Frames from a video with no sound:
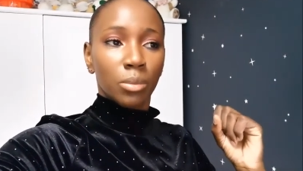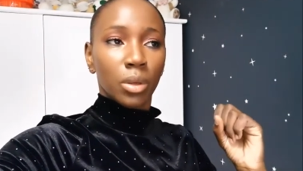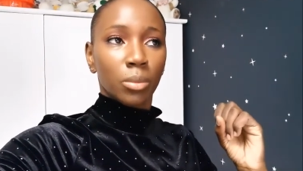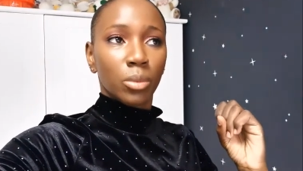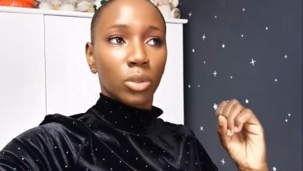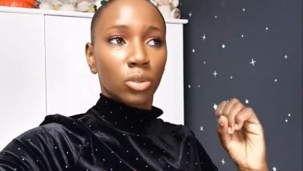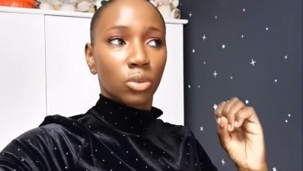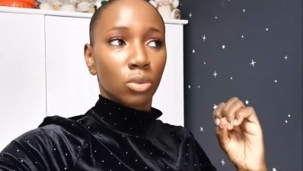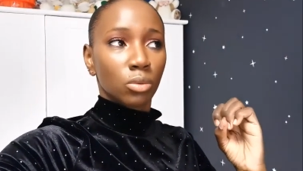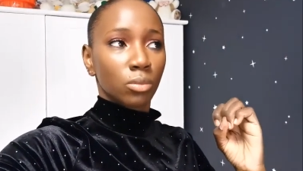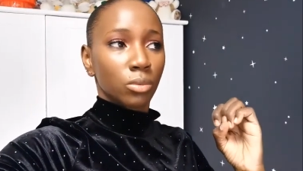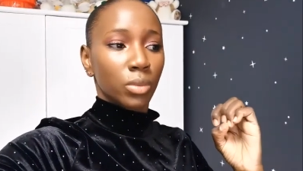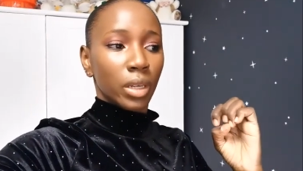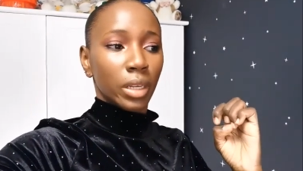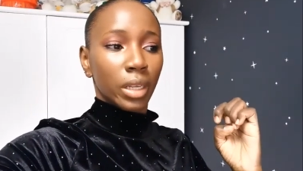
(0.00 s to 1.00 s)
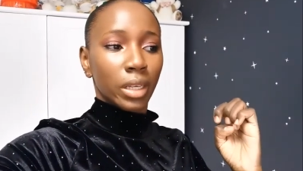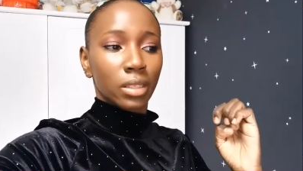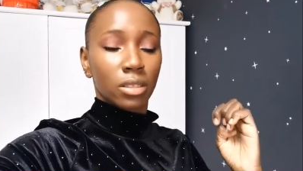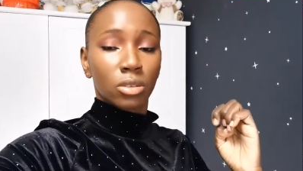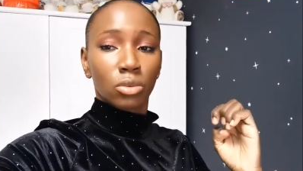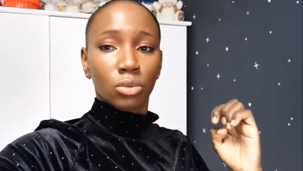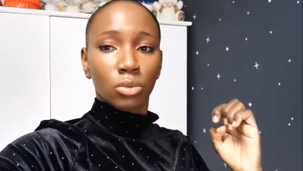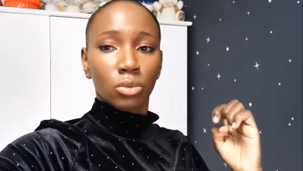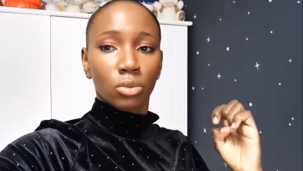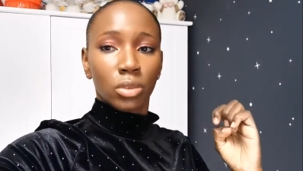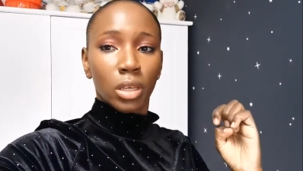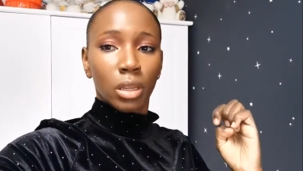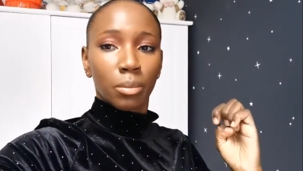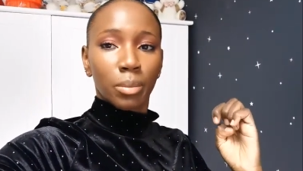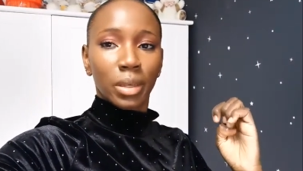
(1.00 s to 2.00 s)
be able to manage to do
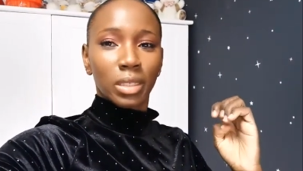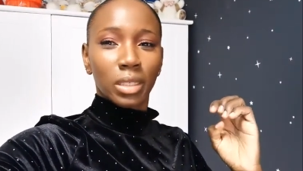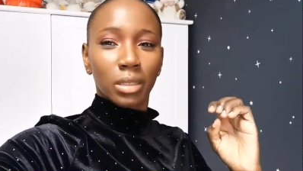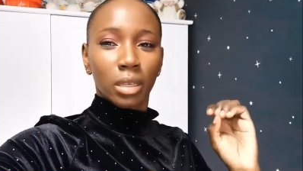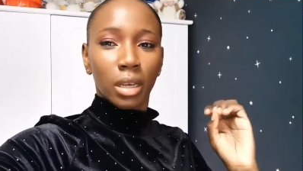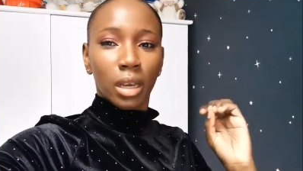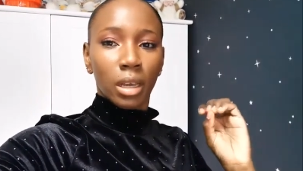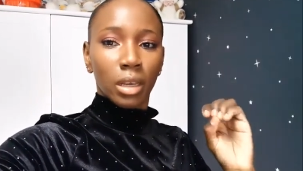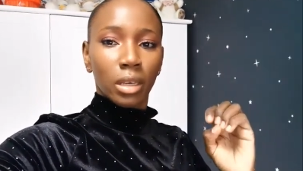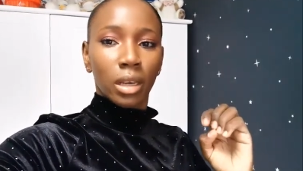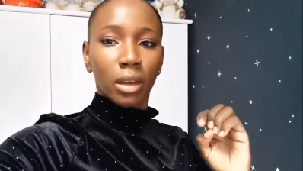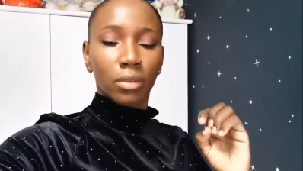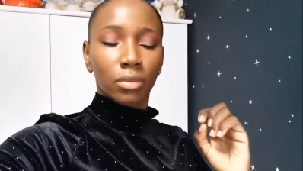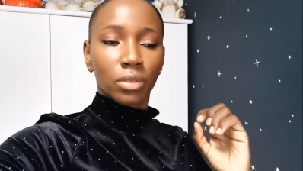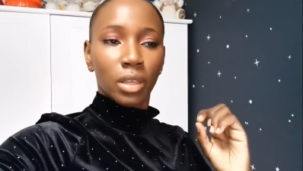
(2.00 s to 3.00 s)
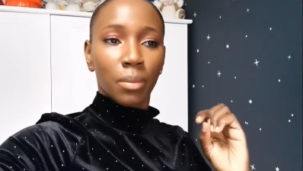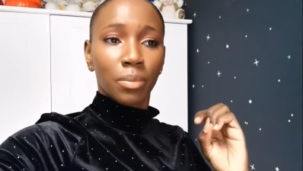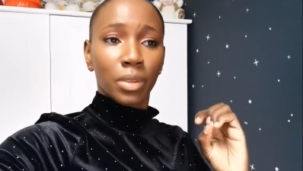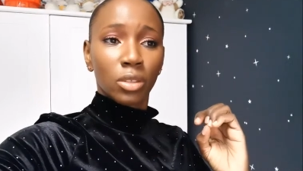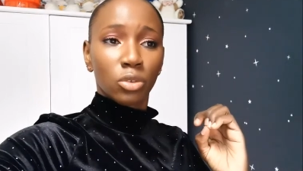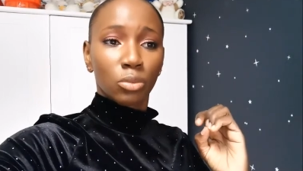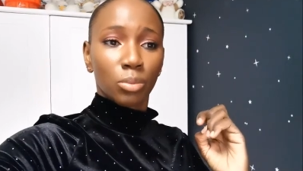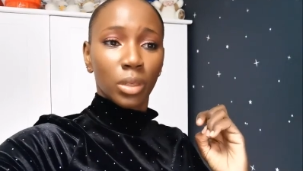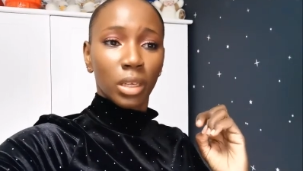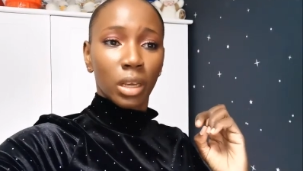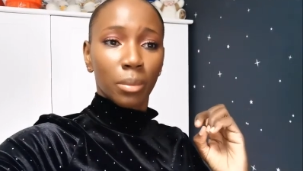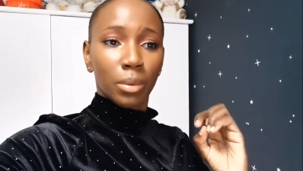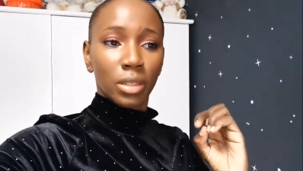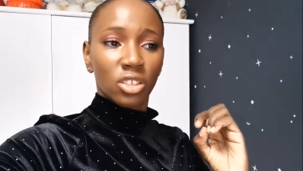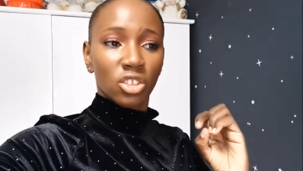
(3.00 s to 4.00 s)
that. But I have something to pick
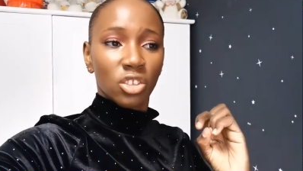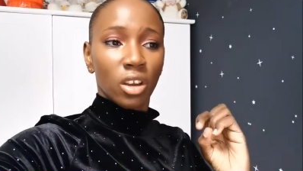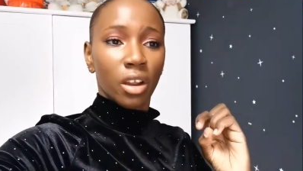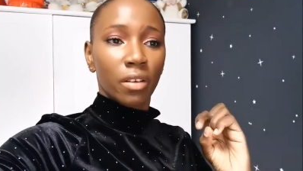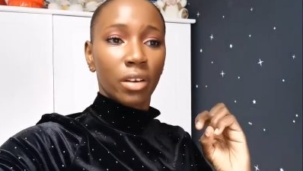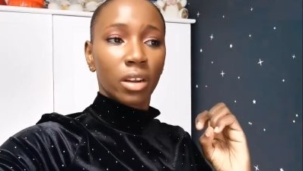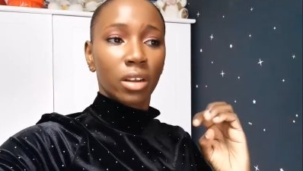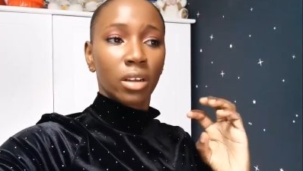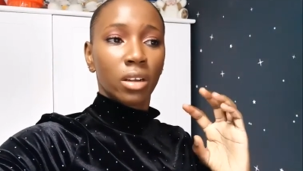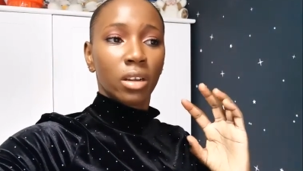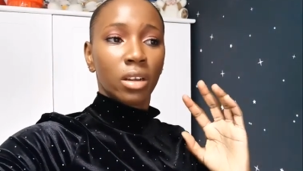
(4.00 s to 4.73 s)
up in Zara.